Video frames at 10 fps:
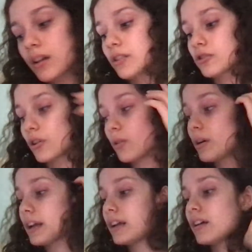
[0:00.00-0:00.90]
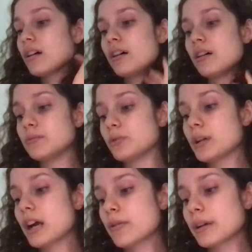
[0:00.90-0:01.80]
So knowing
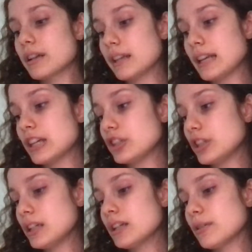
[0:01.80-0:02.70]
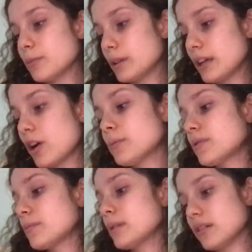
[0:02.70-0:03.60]
how to read an EKG, it really
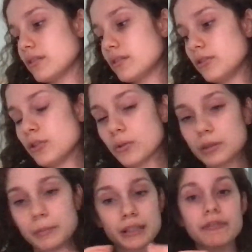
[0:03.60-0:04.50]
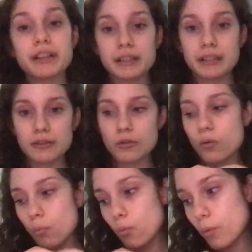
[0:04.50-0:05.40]
helps because you know specifically
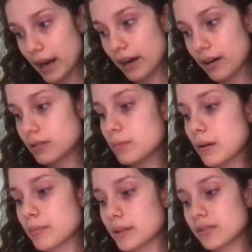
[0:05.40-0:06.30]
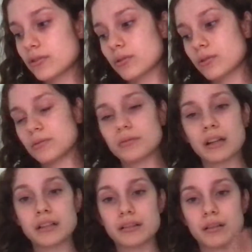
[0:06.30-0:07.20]
where the problem is. So
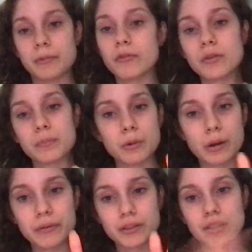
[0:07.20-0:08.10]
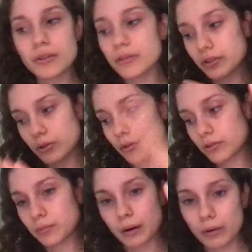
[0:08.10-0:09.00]
as I said before, if P wave isn't there, then you know
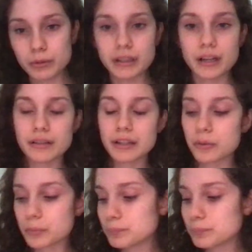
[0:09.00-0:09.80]
there's a problem with the SA node.